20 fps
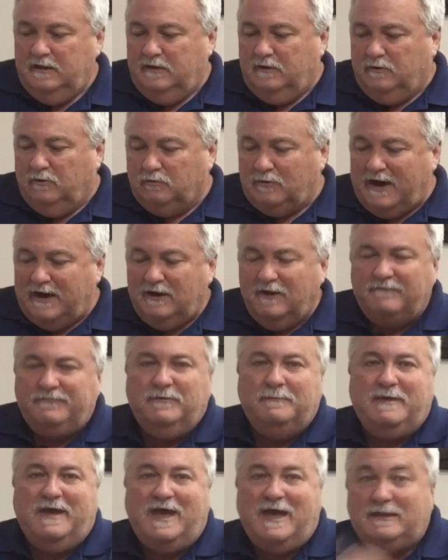Well, right off
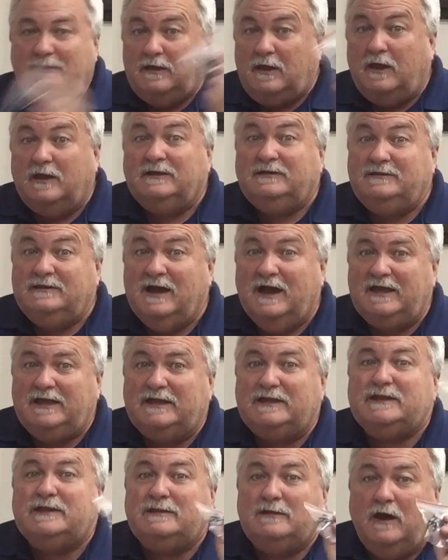the bat,
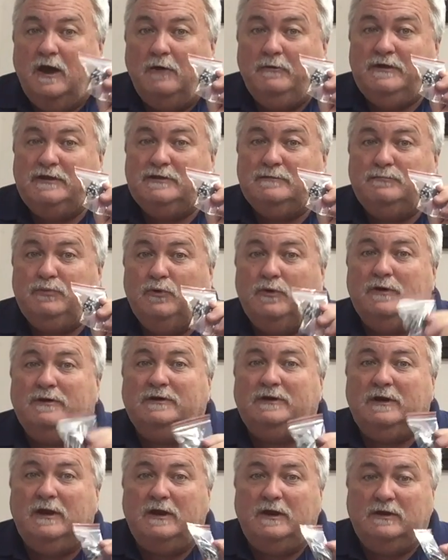dice. Always
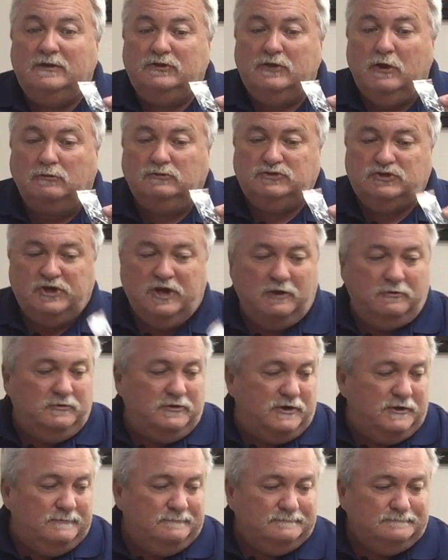important, don't choke.
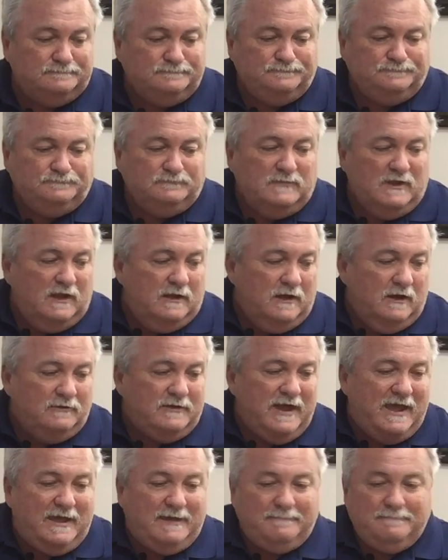
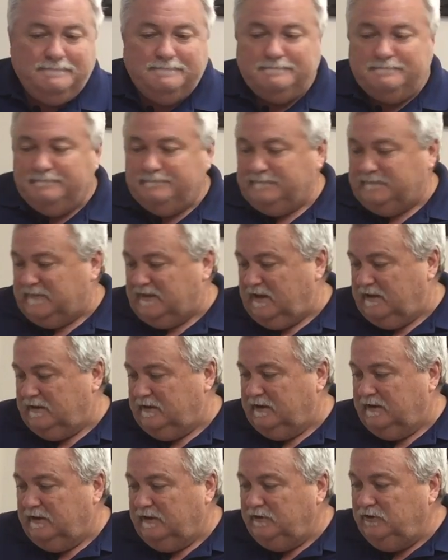Okay,
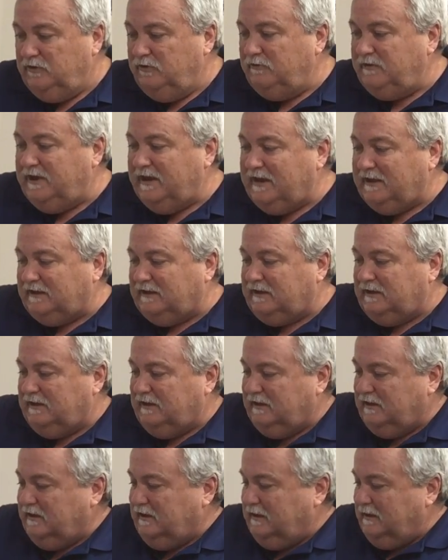you get
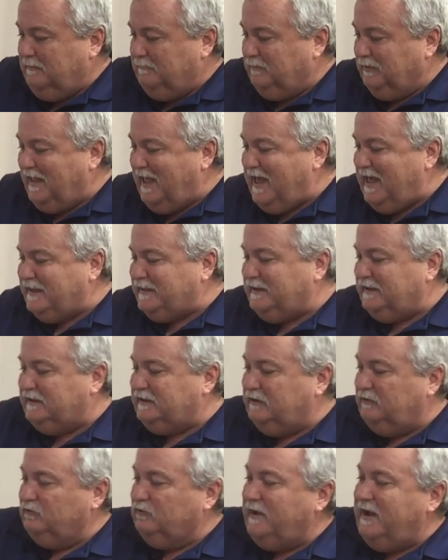
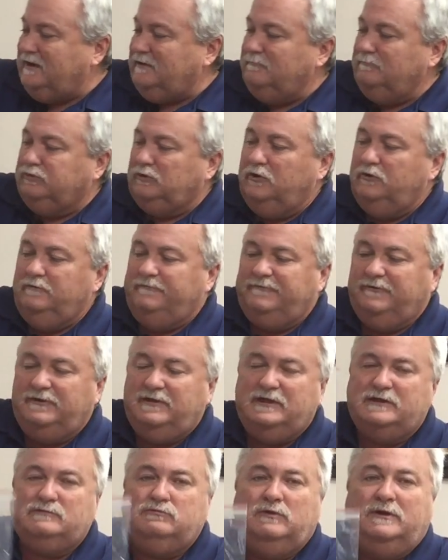plastics in red and blue for
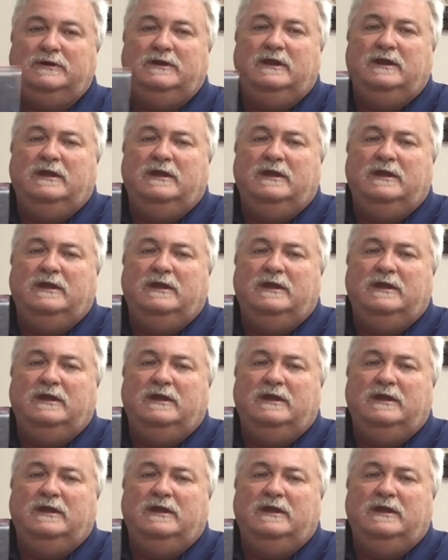this one.